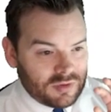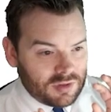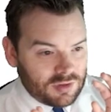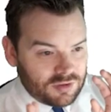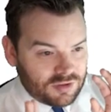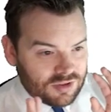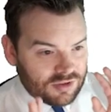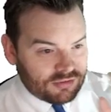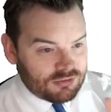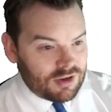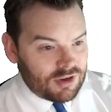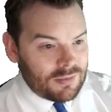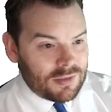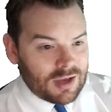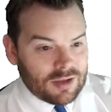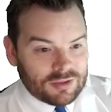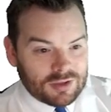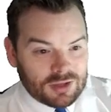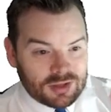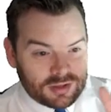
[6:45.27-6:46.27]
screaming
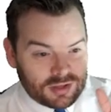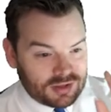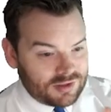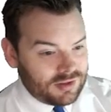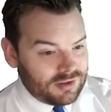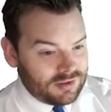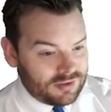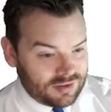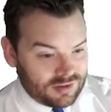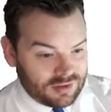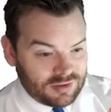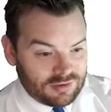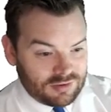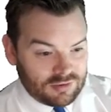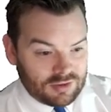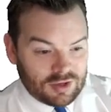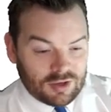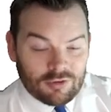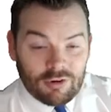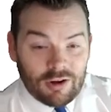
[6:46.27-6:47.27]
out that this is
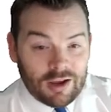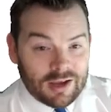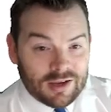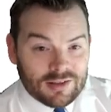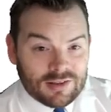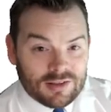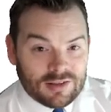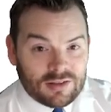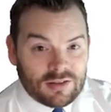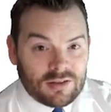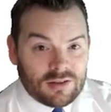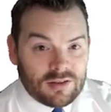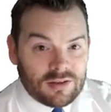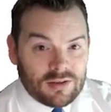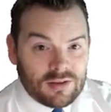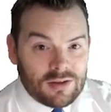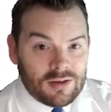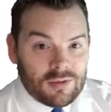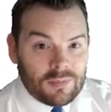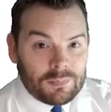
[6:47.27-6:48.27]
correct,
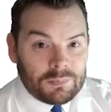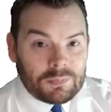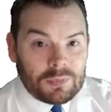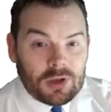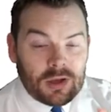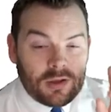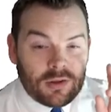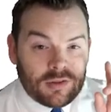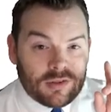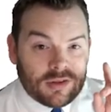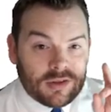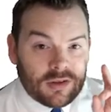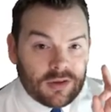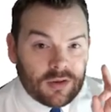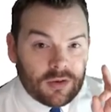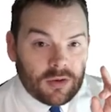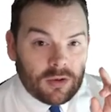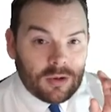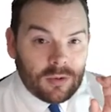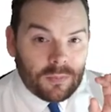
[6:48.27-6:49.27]
but
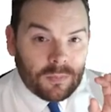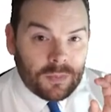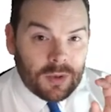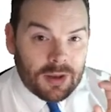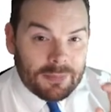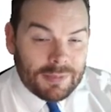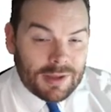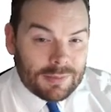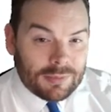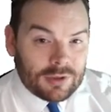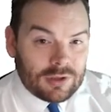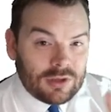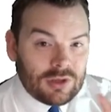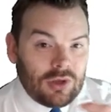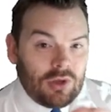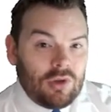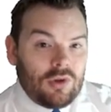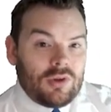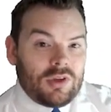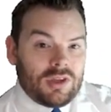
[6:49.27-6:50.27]
by people
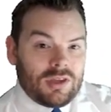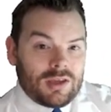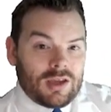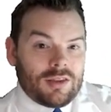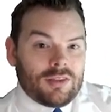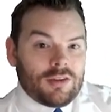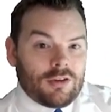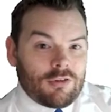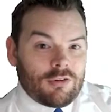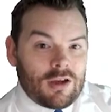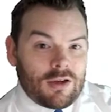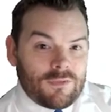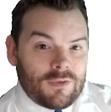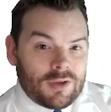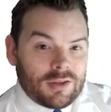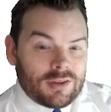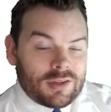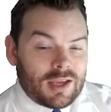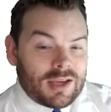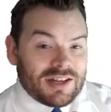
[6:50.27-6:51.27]
looking at the
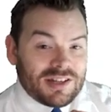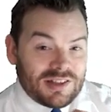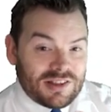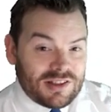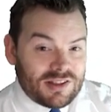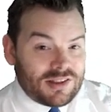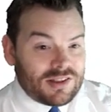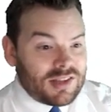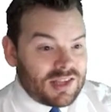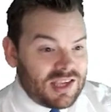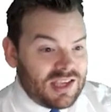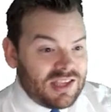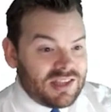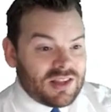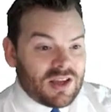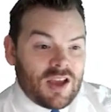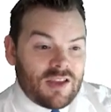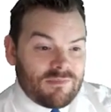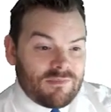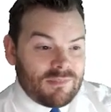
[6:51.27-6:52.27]
graphic, they can see
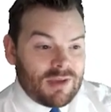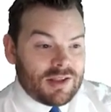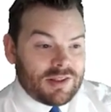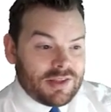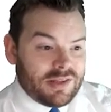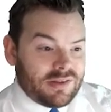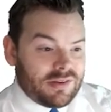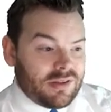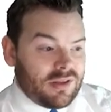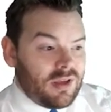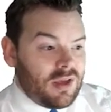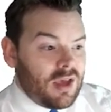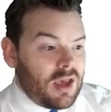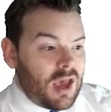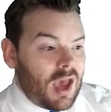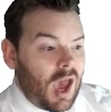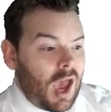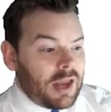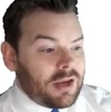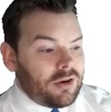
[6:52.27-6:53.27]
that I've met it.
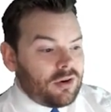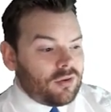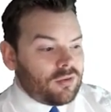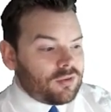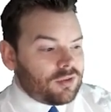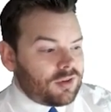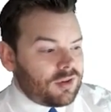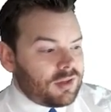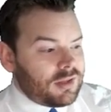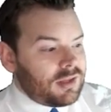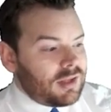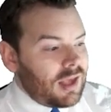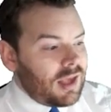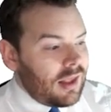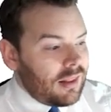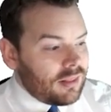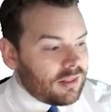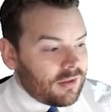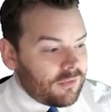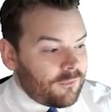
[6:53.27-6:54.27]
And in order to
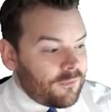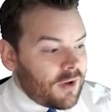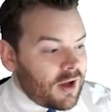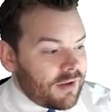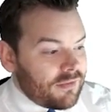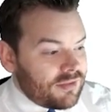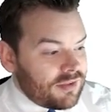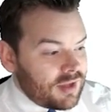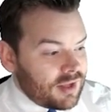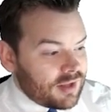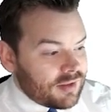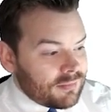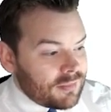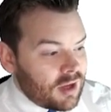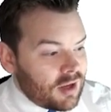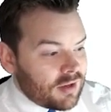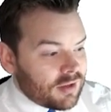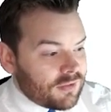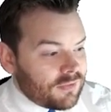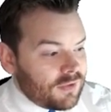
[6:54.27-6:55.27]
get the five, six
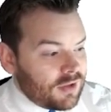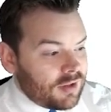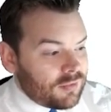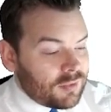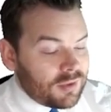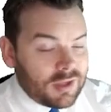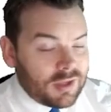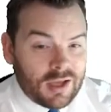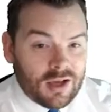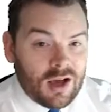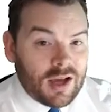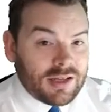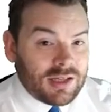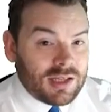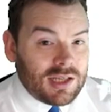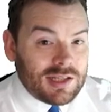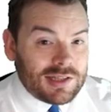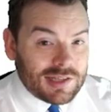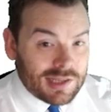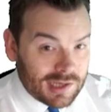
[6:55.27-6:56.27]
marks for this one here, I
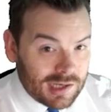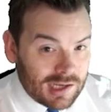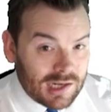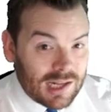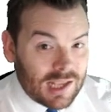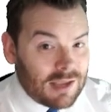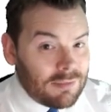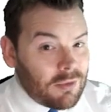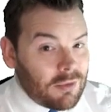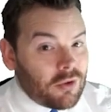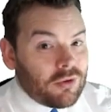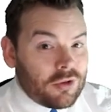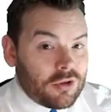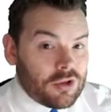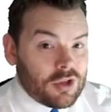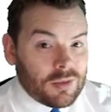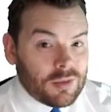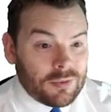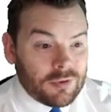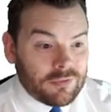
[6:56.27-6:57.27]
need to claim
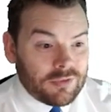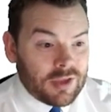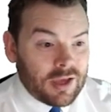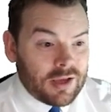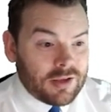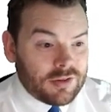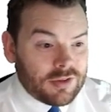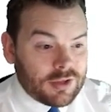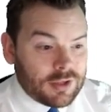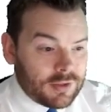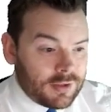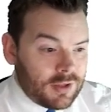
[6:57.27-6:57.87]
ownership of that.